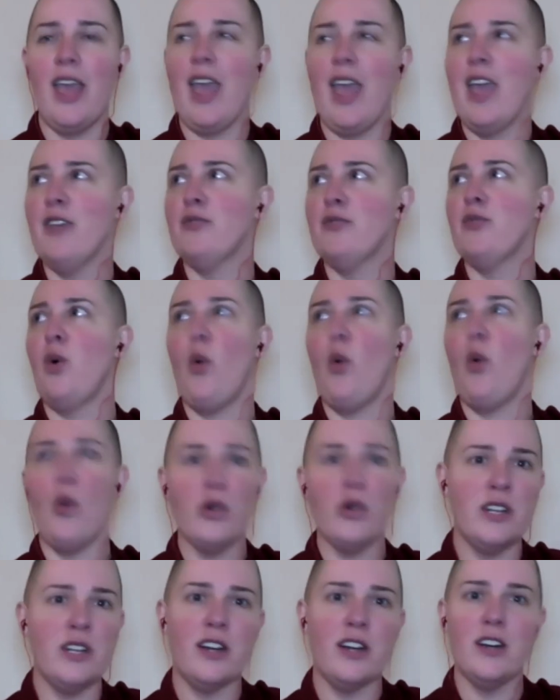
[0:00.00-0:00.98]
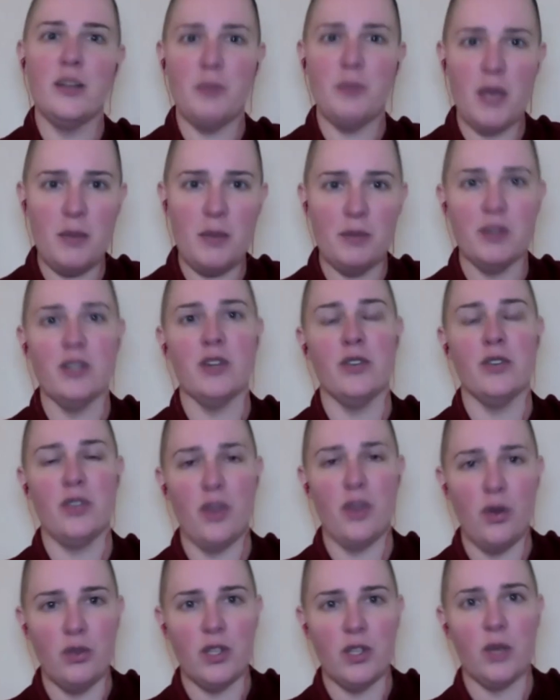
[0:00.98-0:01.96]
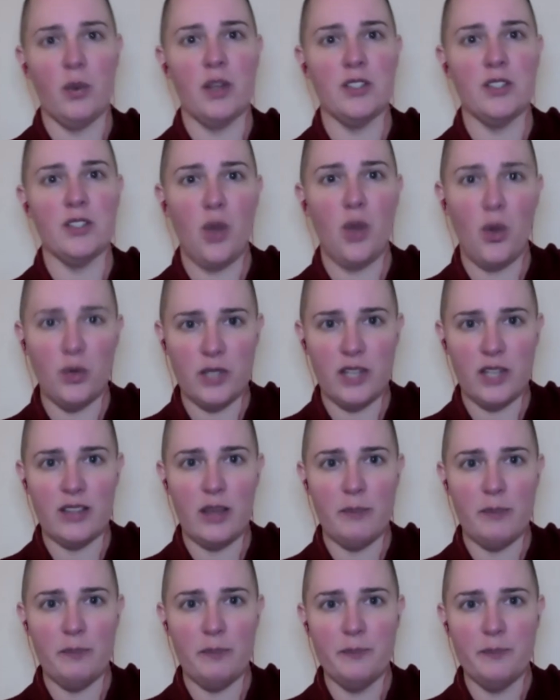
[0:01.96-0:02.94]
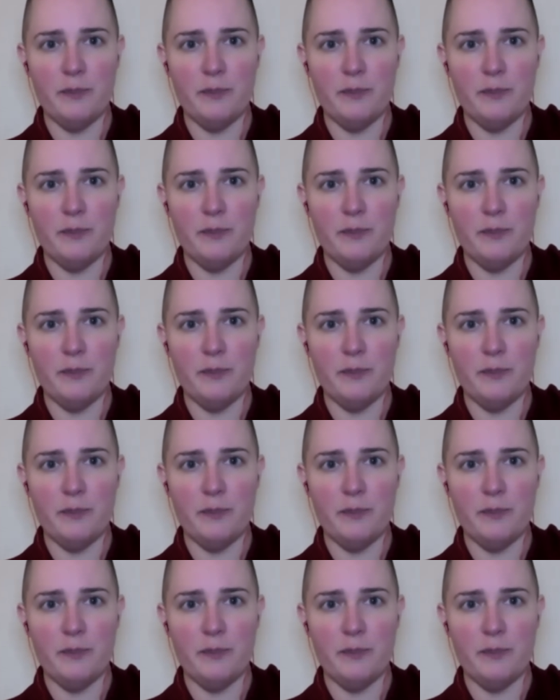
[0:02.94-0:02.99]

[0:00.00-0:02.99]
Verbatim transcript: if ordinary people are the only ones holding them.